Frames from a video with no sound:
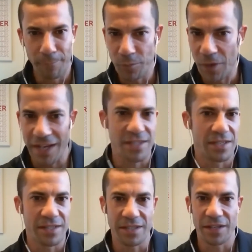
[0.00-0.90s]

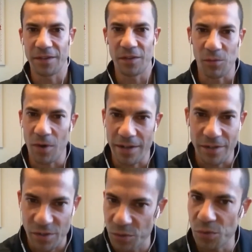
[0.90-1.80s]
access to the right
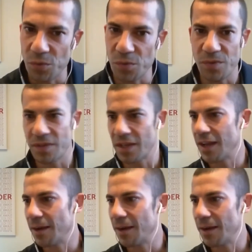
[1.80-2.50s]
tools,